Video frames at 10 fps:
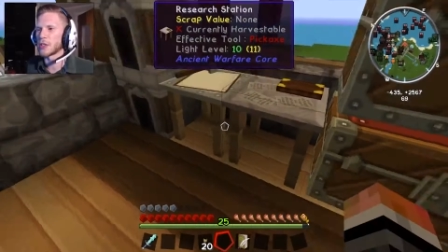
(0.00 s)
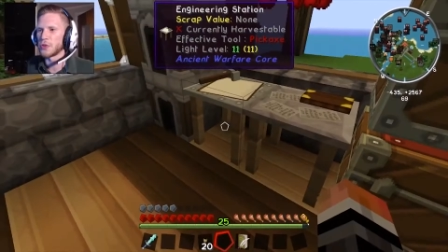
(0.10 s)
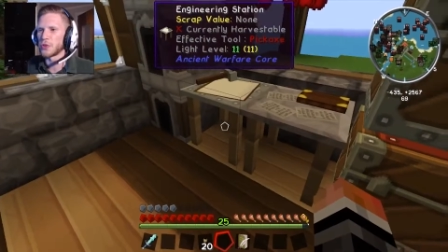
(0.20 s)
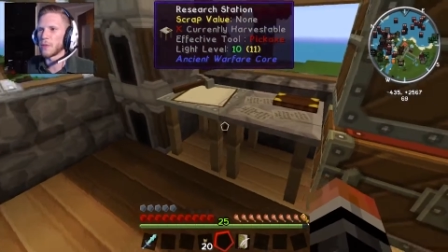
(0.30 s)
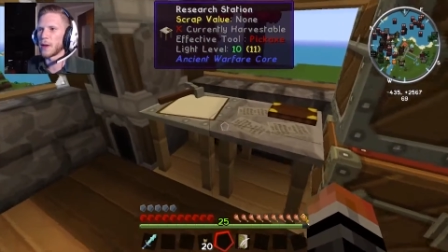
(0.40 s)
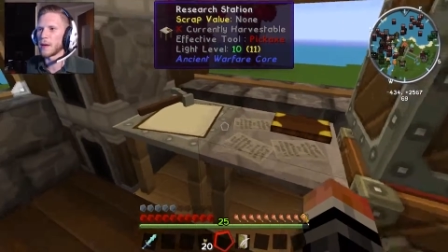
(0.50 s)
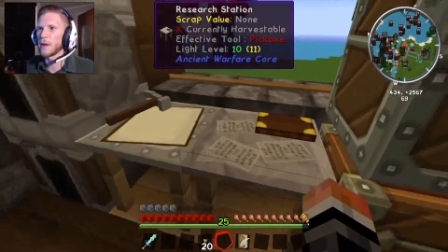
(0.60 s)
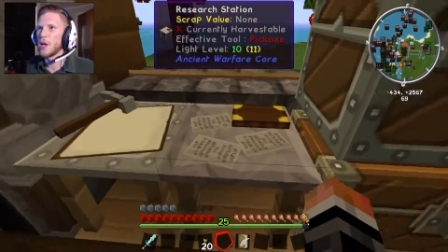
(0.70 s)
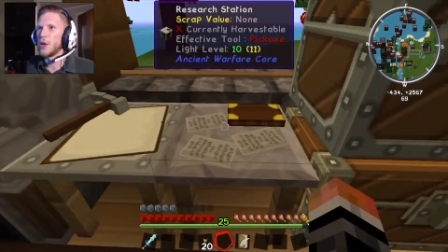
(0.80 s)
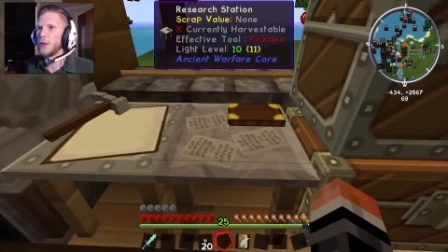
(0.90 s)
I can show you right here.
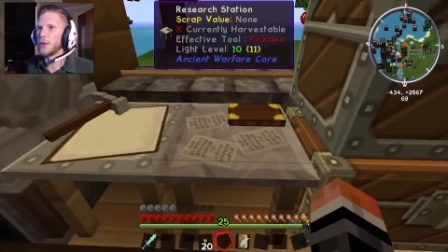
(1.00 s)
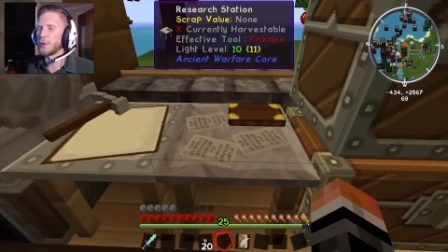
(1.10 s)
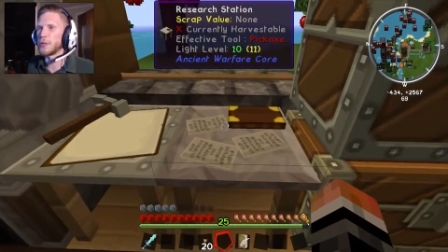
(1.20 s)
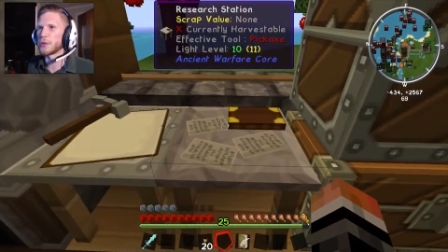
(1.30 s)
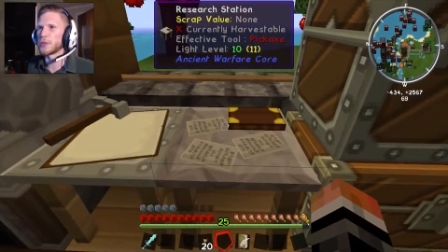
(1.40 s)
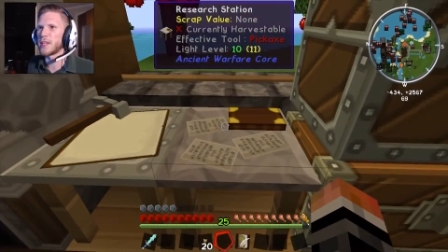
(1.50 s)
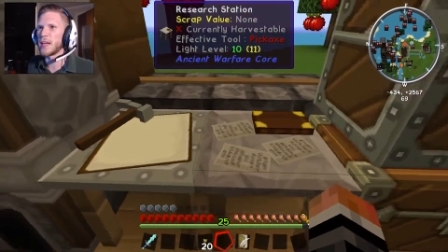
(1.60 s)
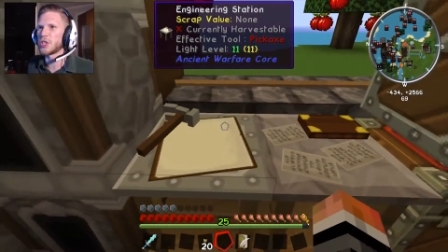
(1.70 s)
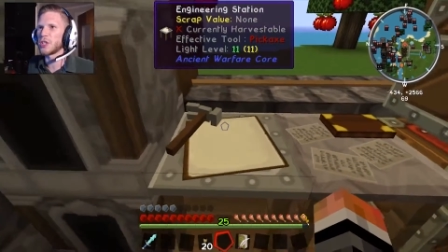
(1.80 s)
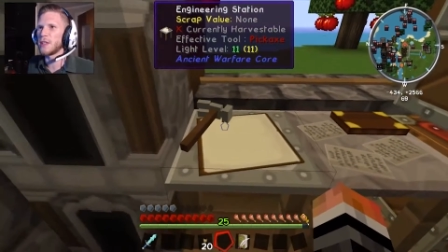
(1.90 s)
You need a research
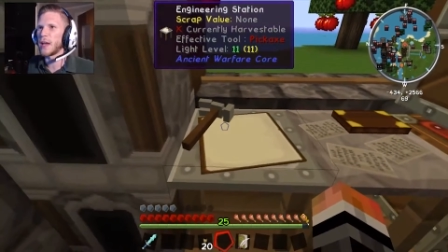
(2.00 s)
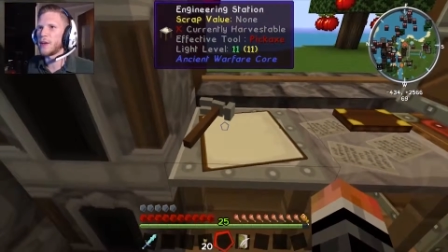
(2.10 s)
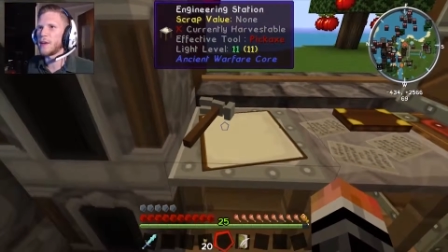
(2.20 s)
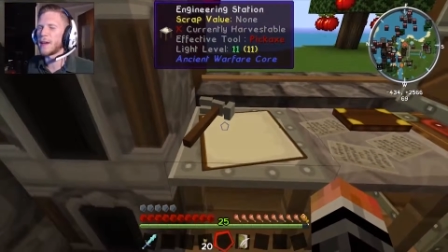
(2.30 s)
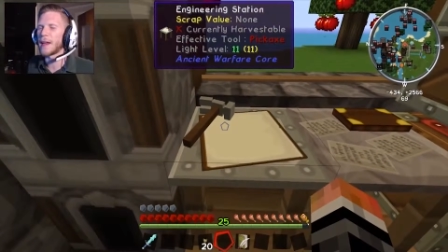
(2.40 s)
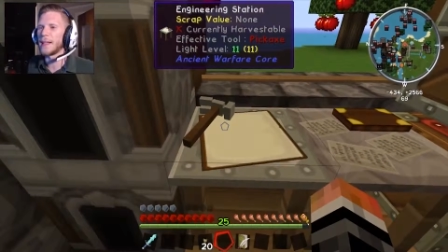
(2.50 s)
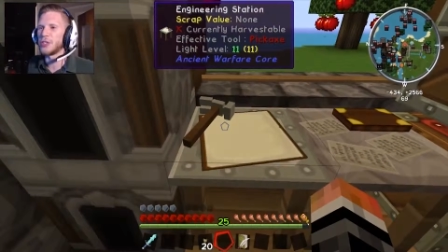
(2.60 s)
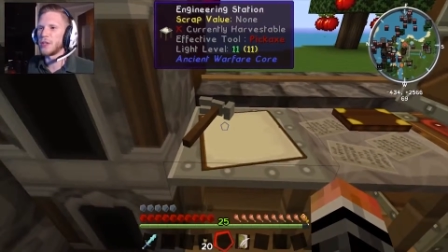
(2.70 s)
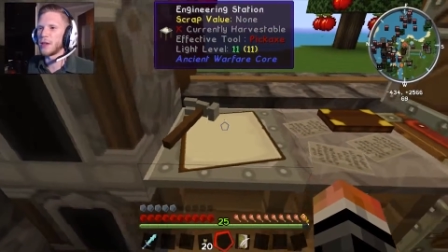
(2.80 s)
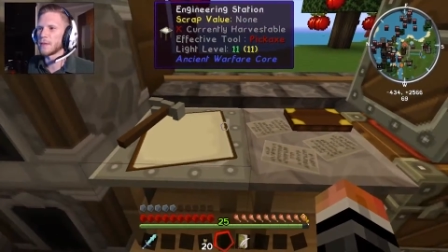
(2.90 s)
station and you need an
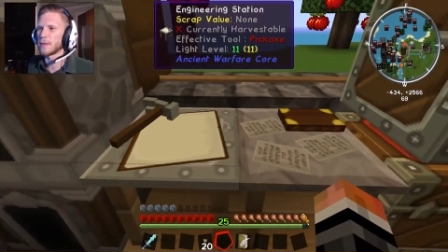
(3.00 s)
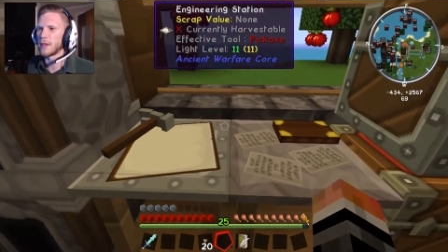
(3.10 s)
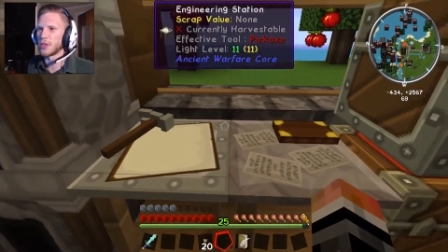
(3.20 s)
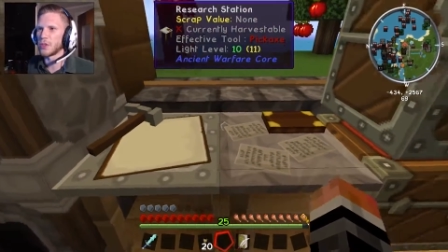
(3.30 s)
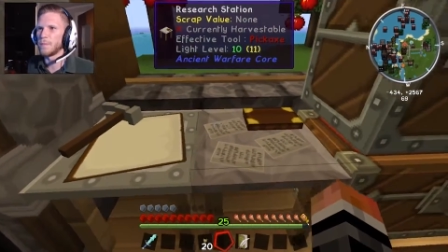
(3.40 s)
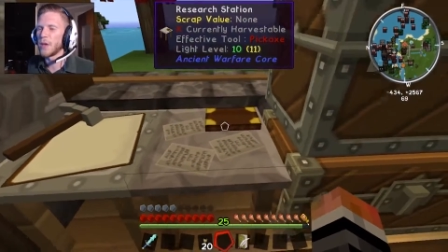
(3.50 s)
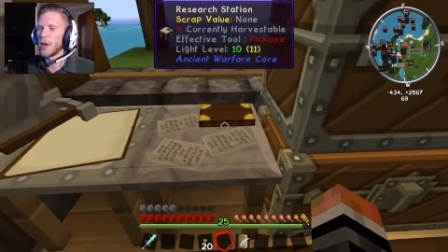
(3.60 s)
engineering station.